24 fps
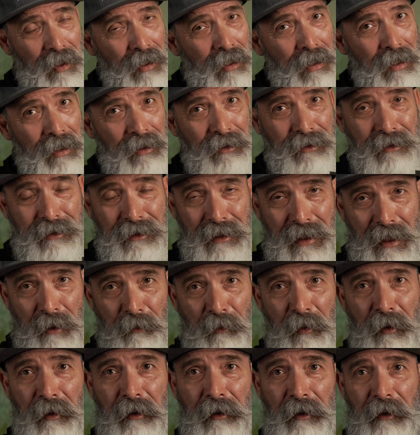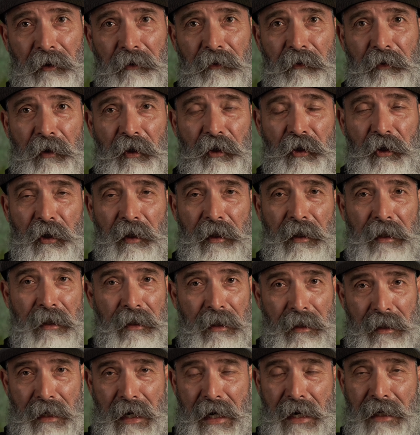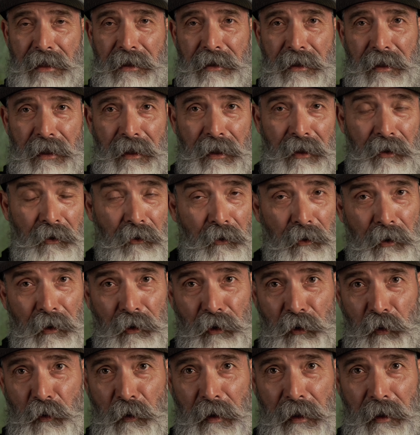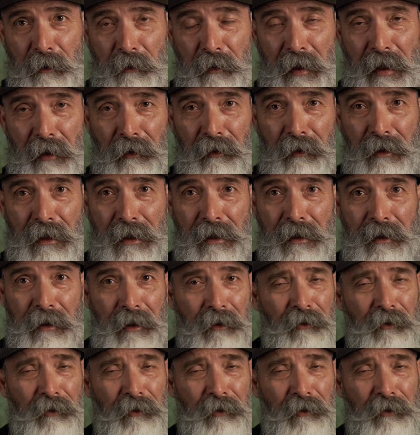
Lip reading: I typically fish it in an 18 or a 20-pound line.